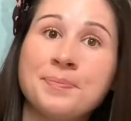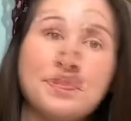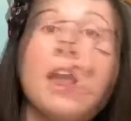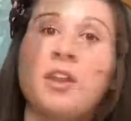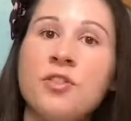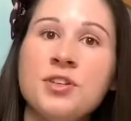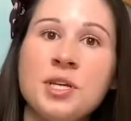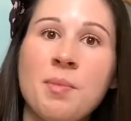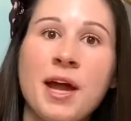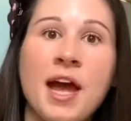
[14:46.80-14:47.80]
Another
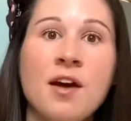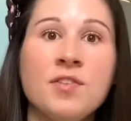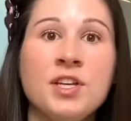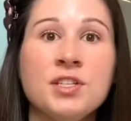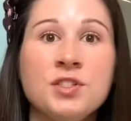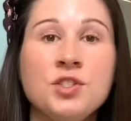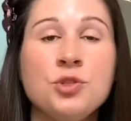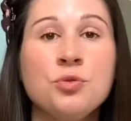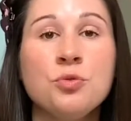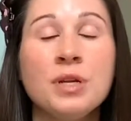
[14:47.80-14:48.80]
tip I have is
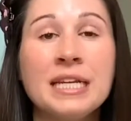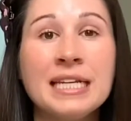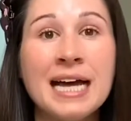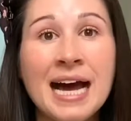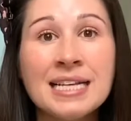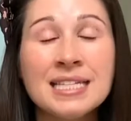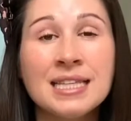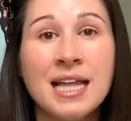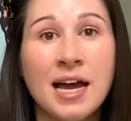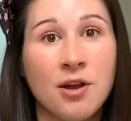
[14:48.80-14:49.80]
to not
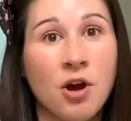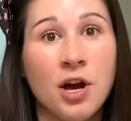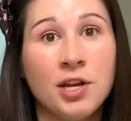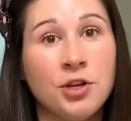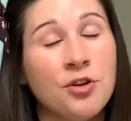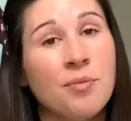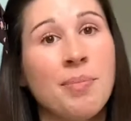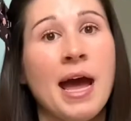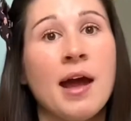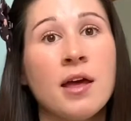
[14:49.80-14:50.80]
lie on your
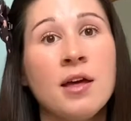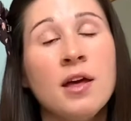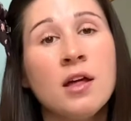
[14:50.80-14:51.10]
back.